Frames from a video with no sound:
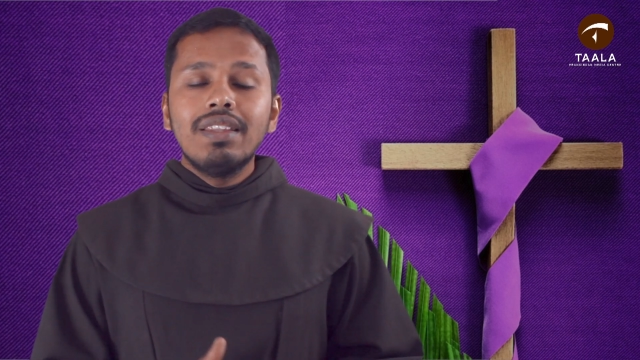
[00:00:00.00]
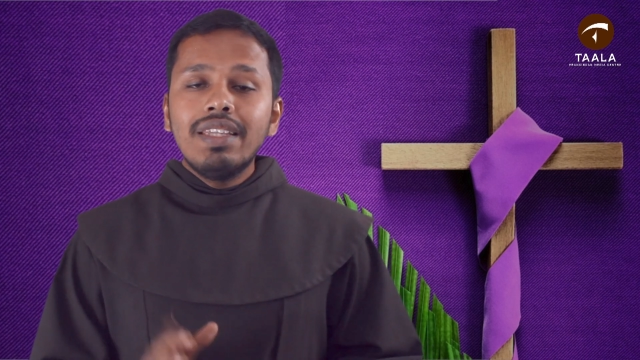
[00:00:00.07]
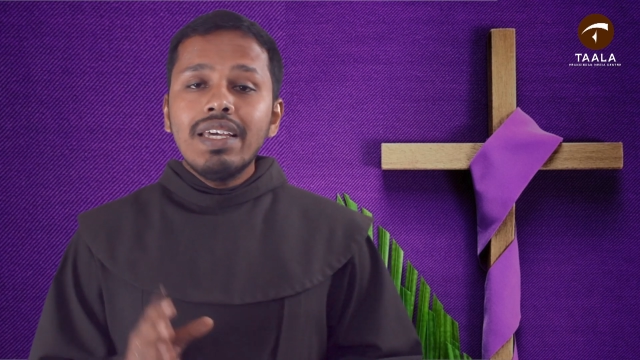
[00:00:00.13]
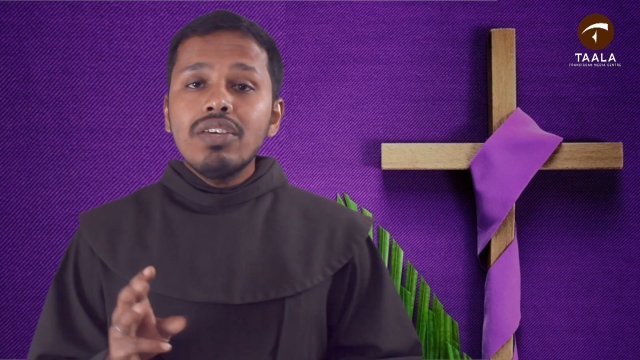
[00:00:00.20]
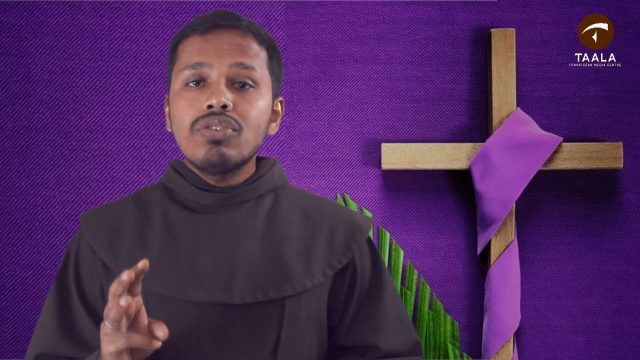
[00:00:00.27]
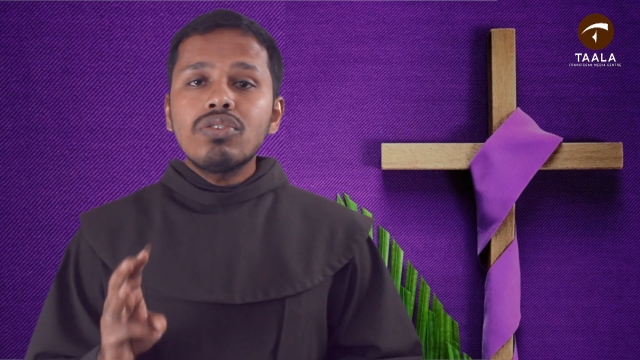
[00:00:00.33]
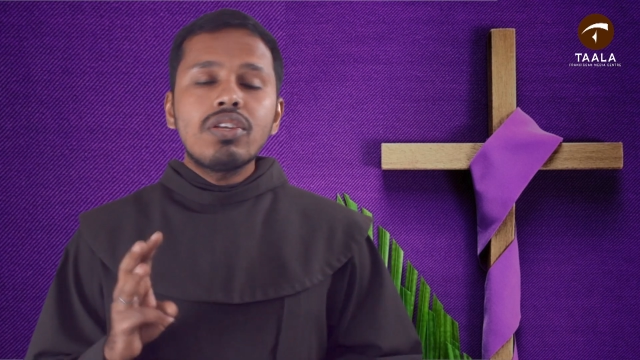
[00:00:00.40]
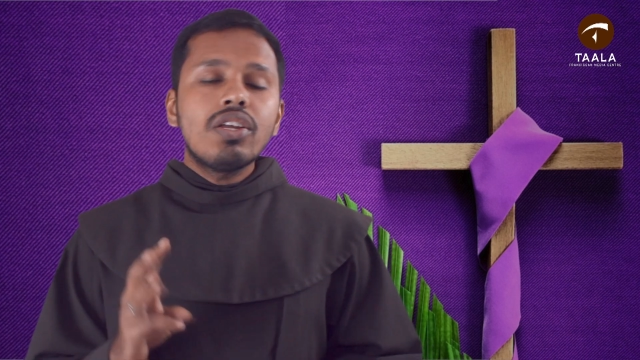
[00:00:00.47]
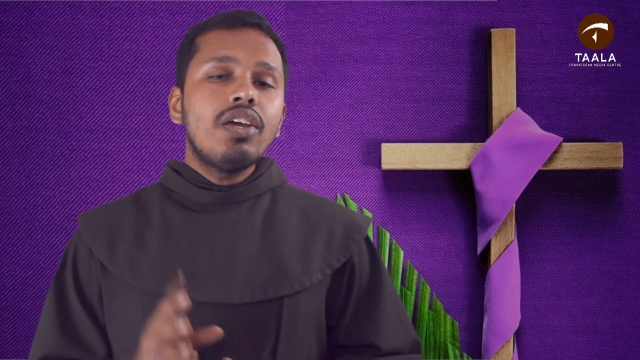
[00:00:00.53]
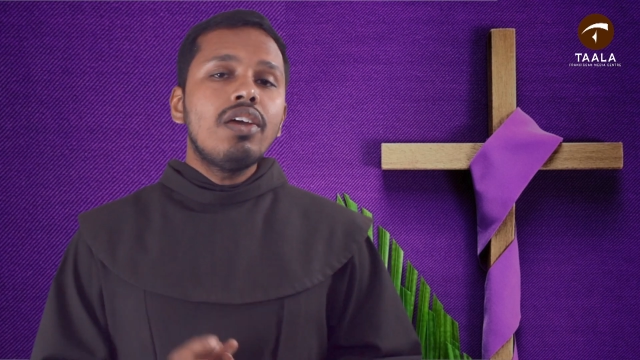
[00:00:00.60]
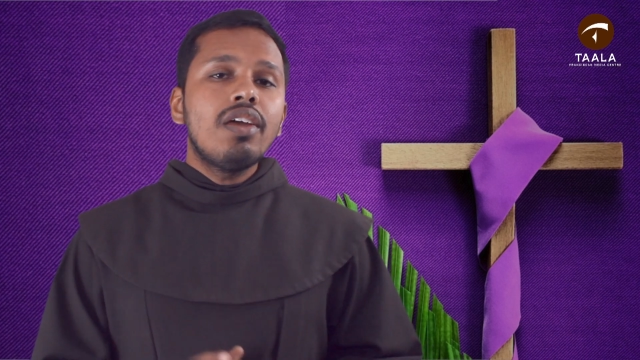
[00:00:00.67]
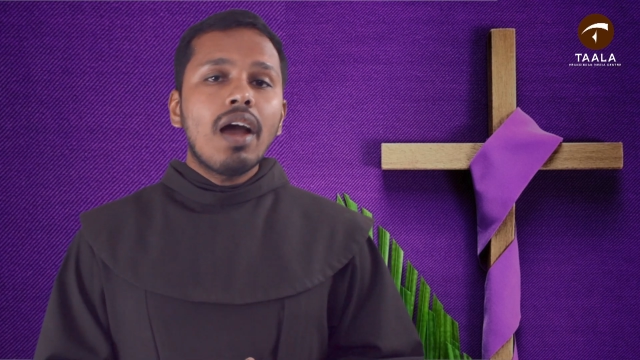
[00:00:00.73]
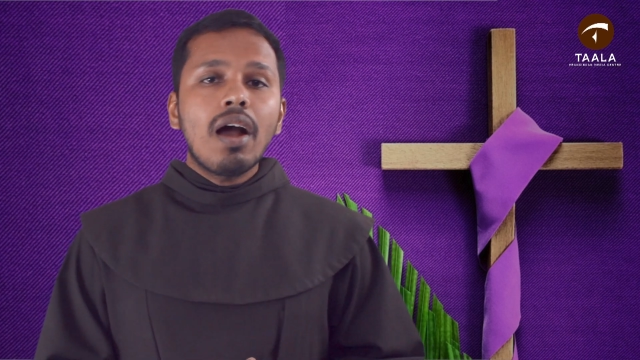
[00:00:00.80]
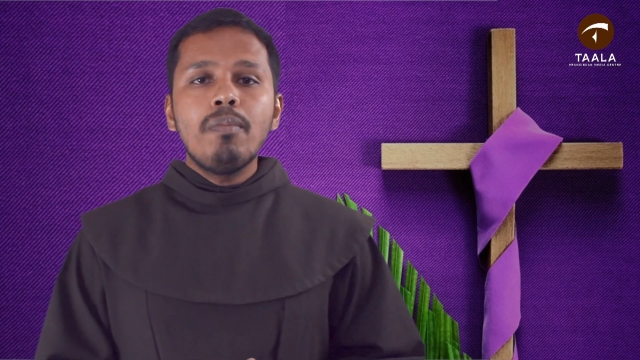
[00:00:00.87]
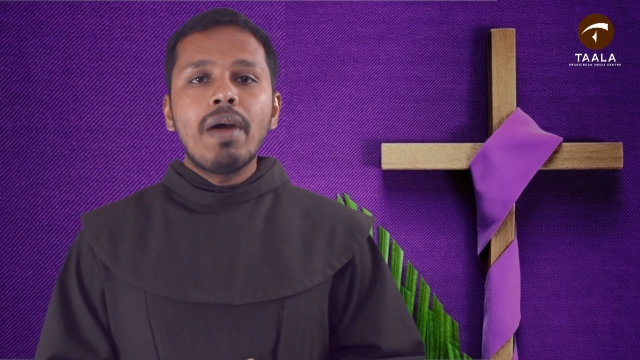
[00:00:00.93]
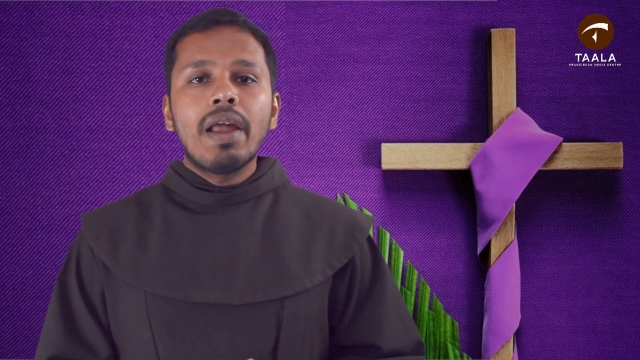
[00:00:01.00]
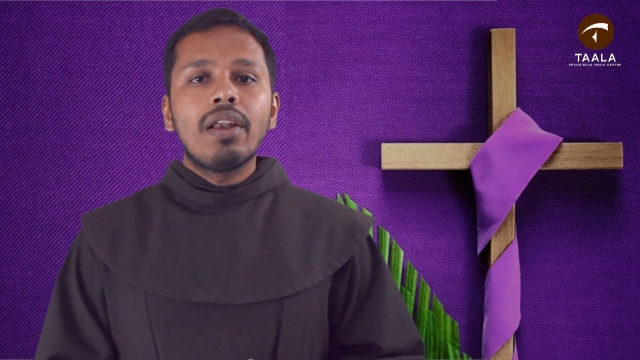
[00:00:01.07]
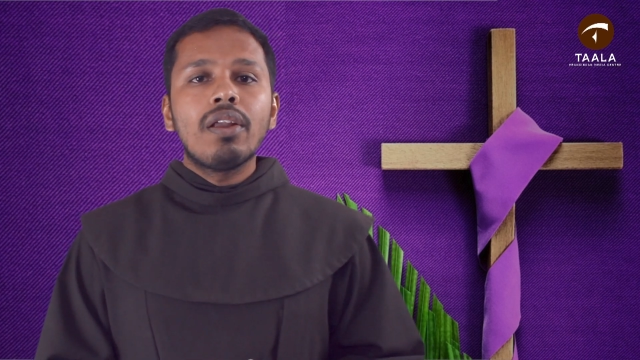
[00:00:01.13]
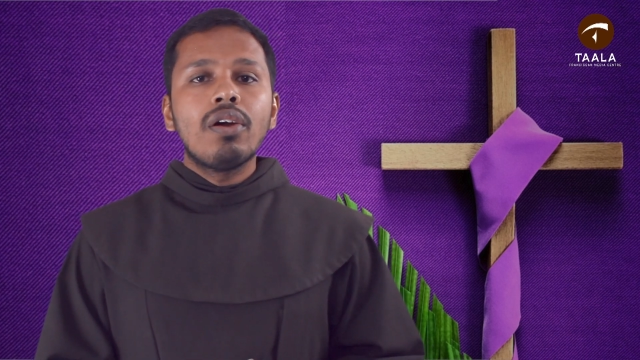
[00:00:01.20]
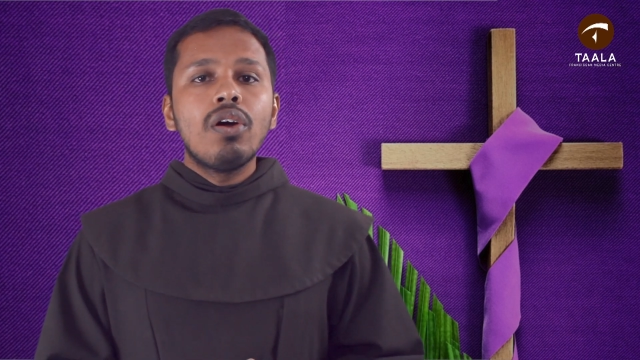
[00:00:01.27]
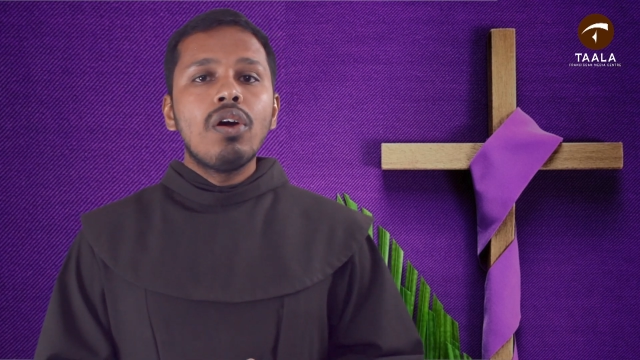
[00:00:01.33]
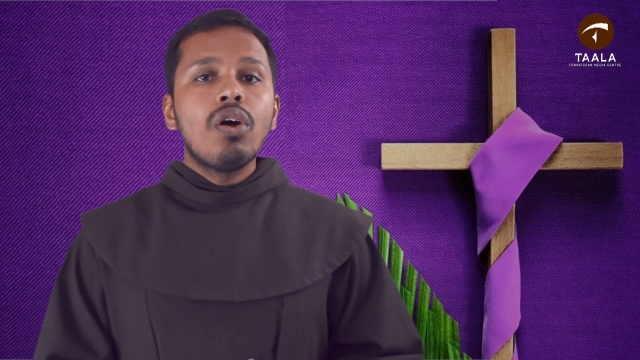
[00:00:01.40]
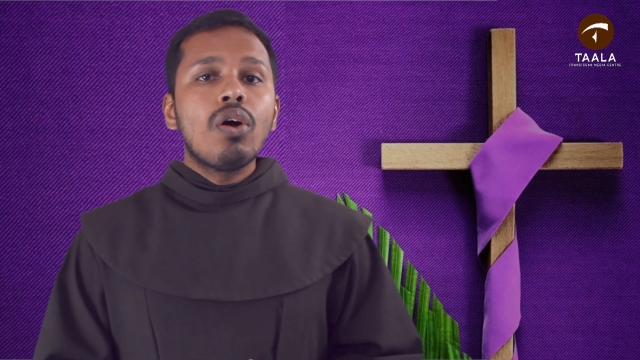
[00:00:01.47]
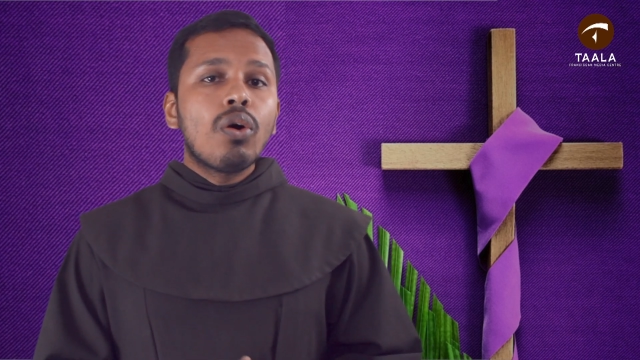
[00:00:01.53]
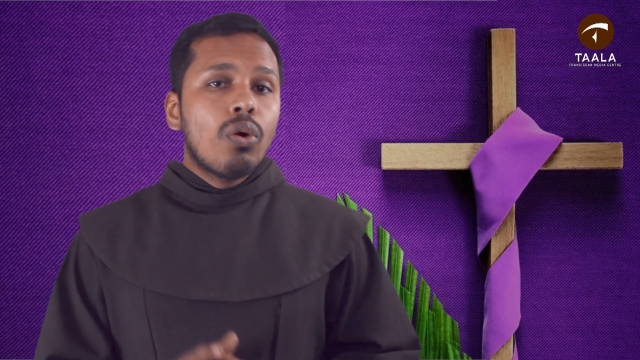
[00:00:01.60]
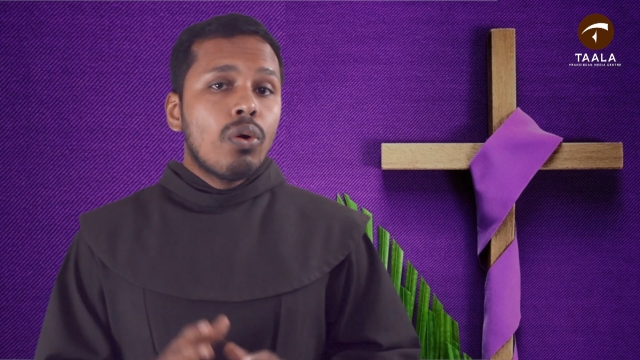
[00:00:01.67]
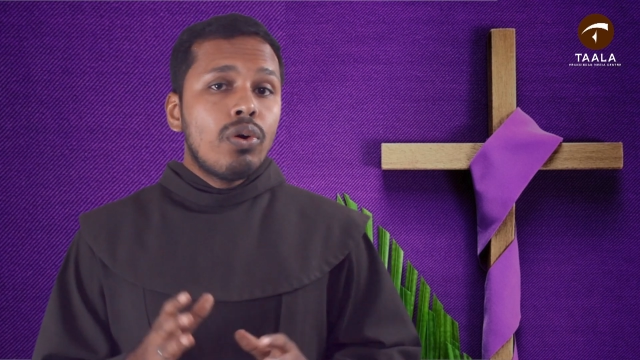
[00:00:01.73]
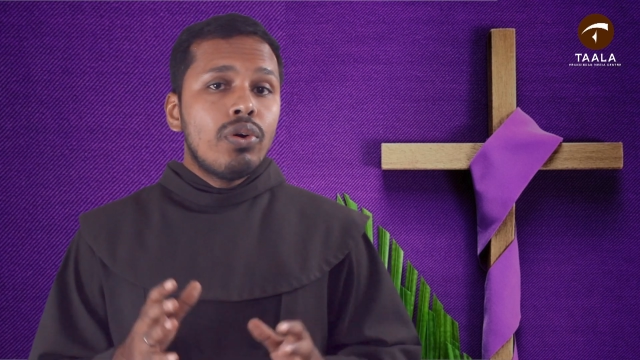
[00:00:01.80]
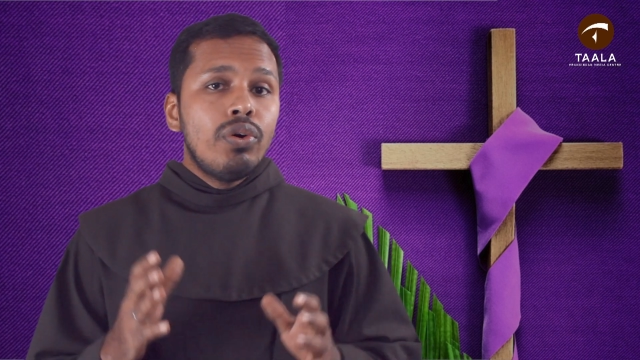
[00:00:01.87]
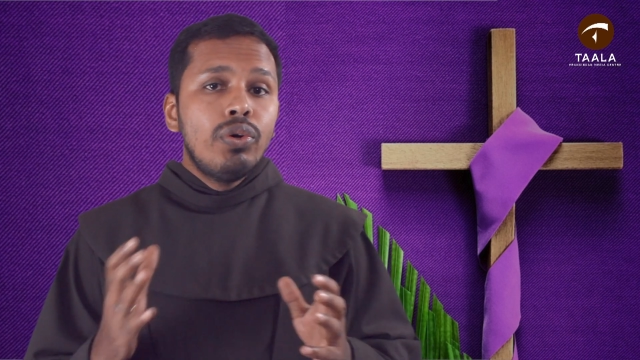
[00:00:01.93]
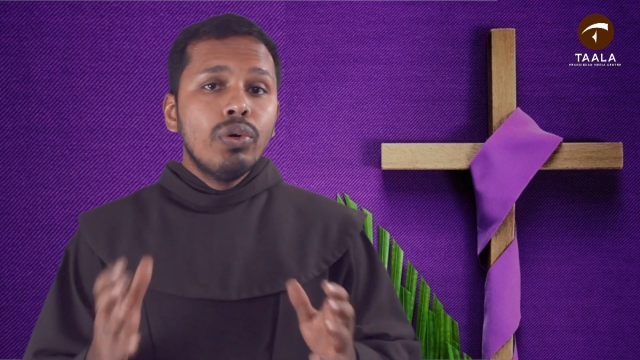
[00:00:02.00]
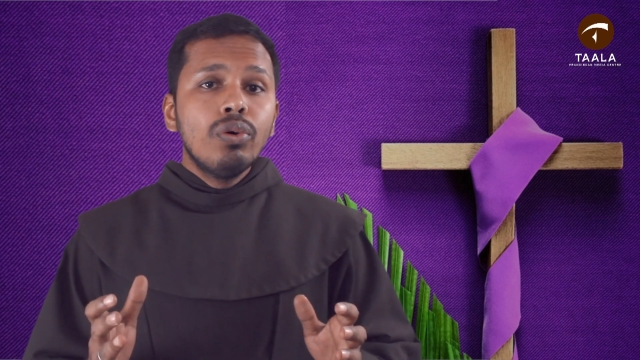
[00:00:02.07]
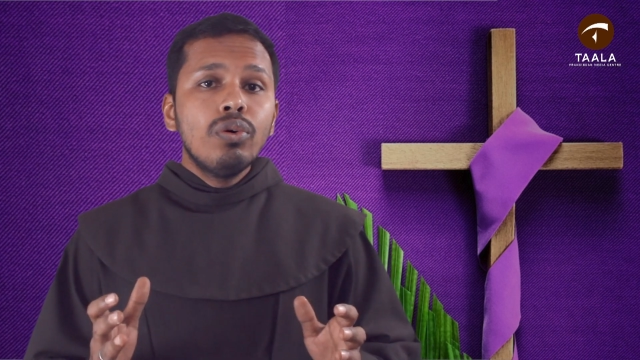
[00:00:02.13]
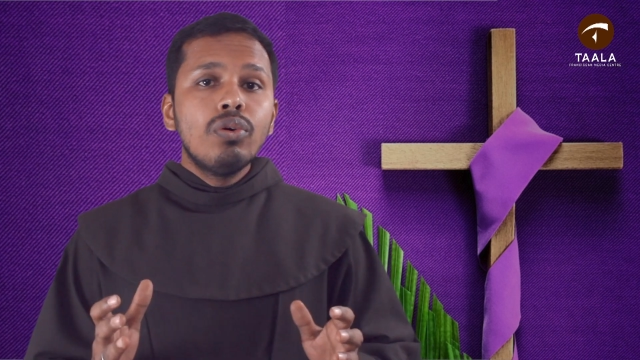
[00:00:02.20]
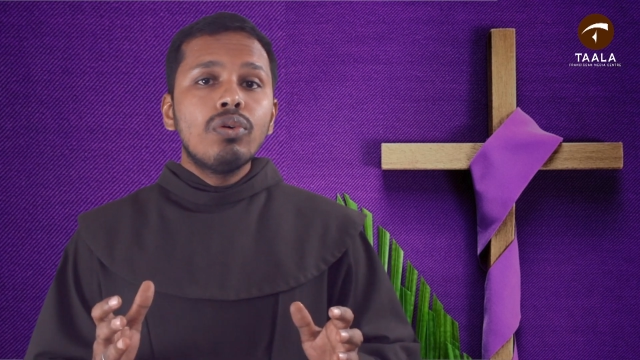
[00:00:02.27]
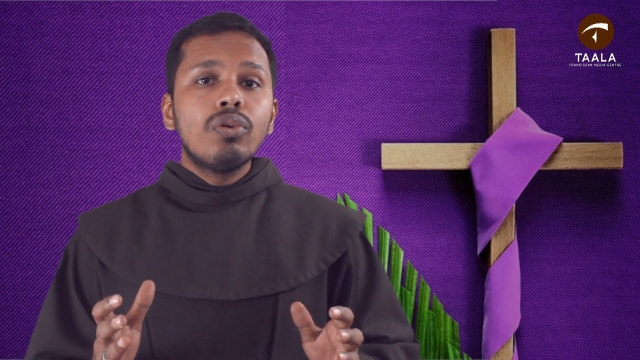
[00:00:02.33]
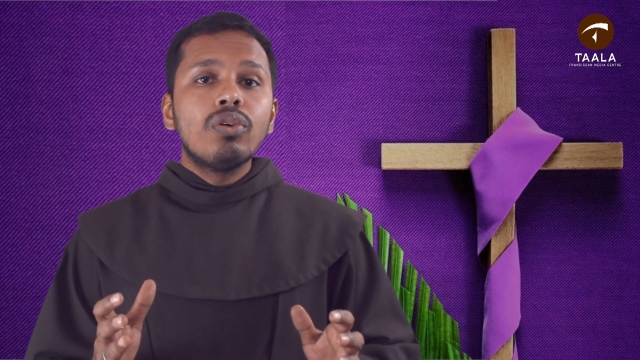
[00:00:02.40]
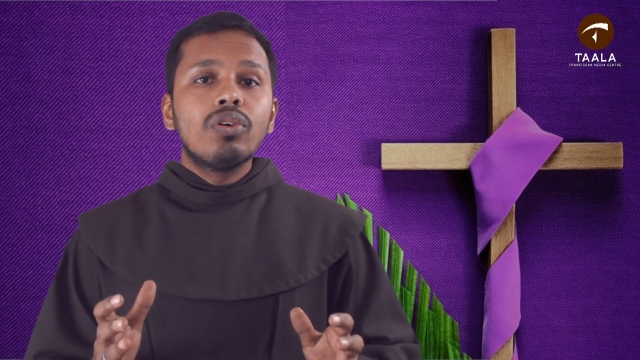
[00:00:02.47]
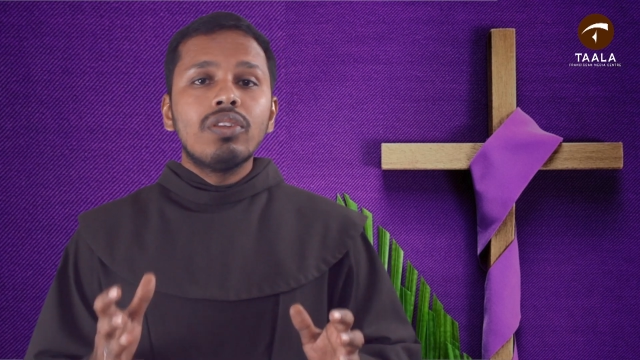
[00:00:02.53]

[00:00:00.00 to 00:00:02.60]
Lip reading: These three young men could do